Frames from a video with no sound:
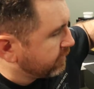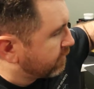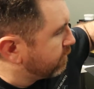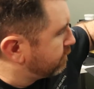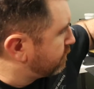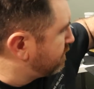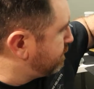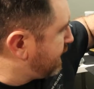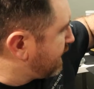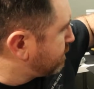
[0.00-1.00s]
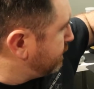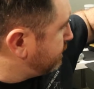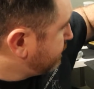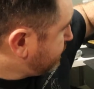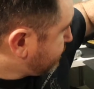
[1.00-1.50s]
and all the cords are to the back,
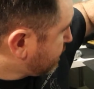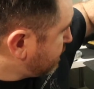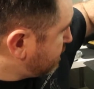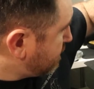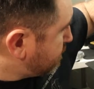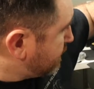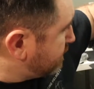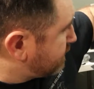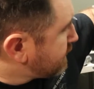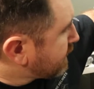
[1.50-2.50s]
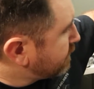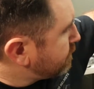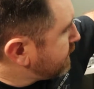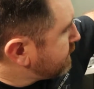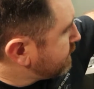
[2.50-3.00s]
but I'm going to tuck it
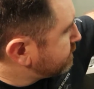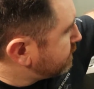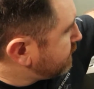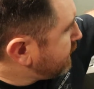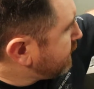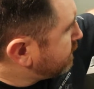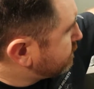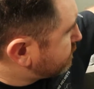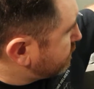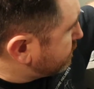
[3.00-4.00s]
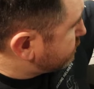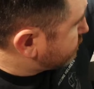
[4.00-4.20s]
away nice and neat so